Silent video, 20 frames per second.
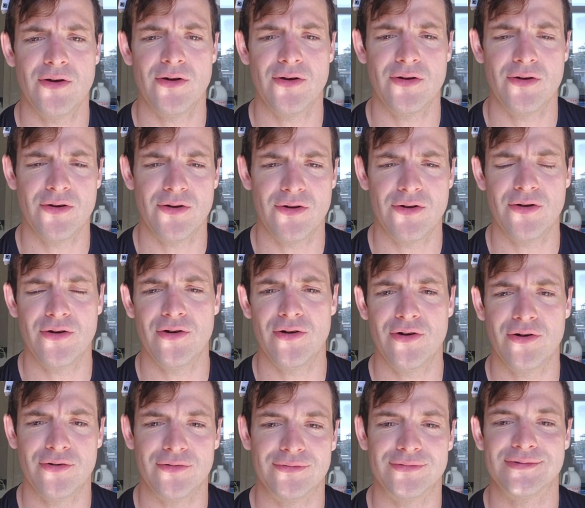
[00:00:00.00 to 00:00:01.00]

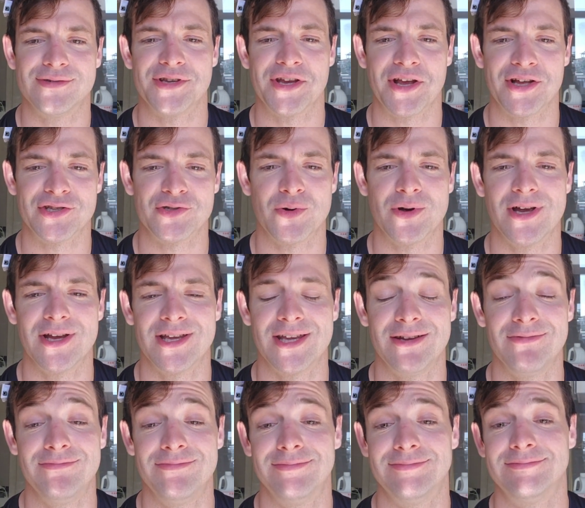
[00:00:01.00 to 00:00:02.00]
Oh! So you got
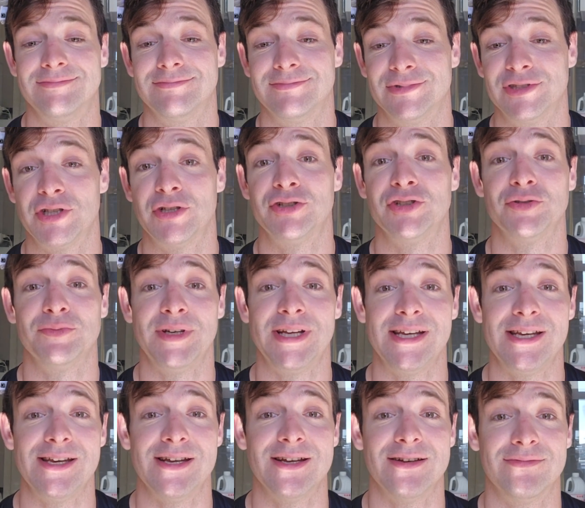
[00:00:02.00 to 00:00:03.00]
twerking, social
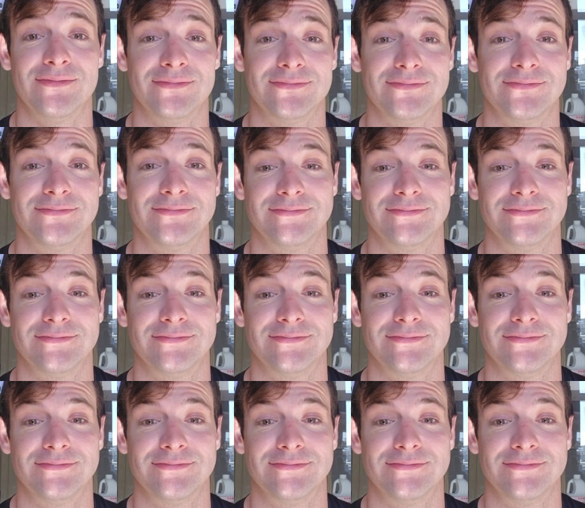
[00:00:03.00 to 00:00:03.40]
media,